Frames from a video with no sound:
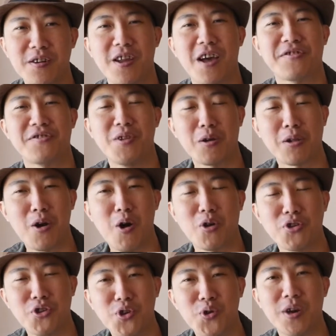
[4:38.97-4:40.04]
does not
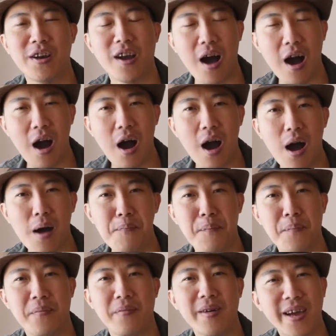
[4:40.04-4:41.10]
cost you an
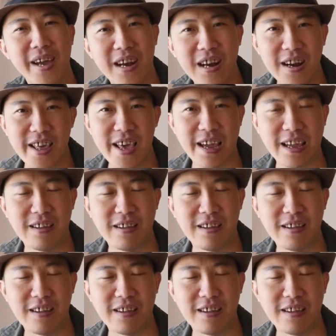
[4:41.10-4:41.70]
arm and a leg,